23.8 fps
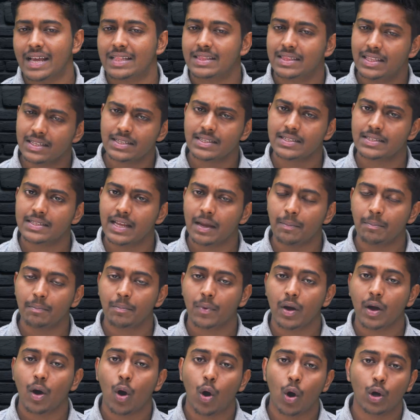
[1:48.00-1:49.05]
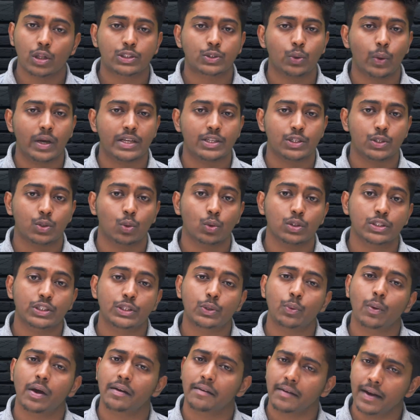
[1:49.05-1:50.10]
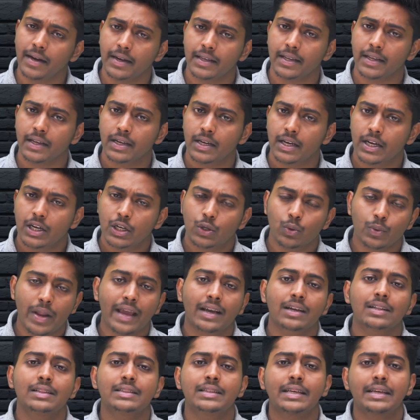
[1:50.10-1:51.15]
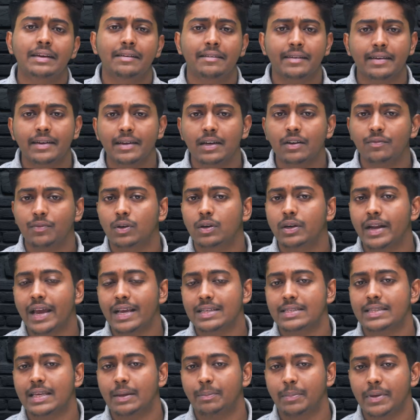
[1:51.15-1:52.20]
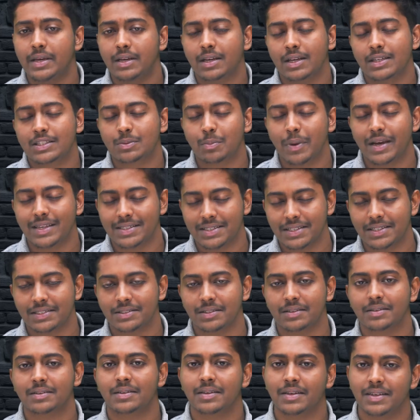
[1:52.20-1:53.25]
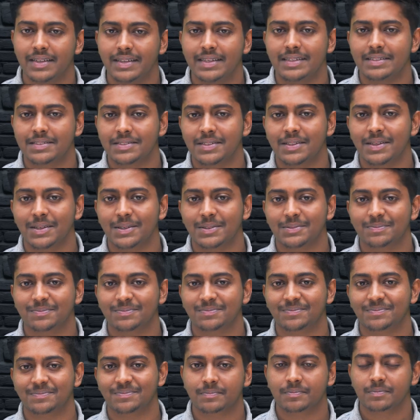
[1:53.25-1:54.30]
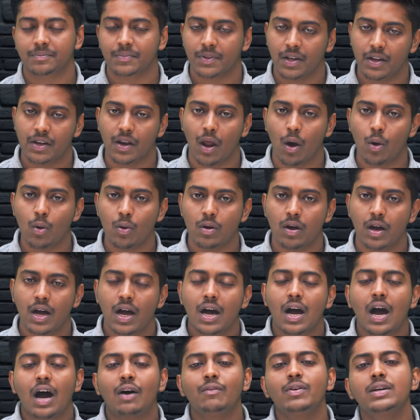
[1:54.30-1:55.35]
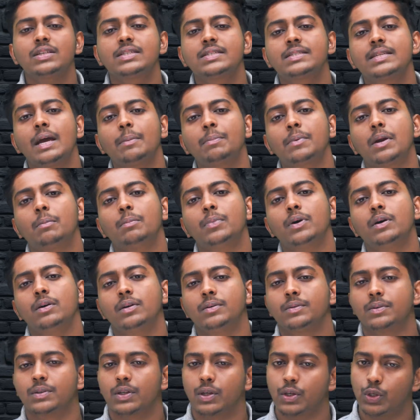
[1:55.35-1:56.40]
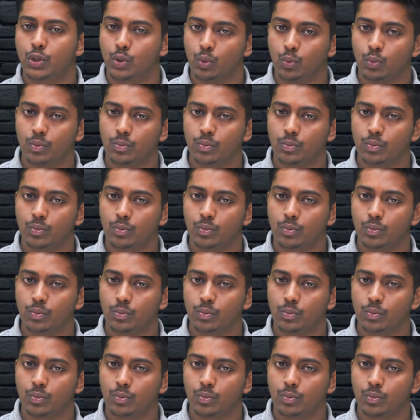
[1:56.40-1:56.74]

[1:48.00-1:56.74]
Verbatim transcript: And this step also ensures you are ready to tackle the real world SAP customization needs there. Now, our step number 2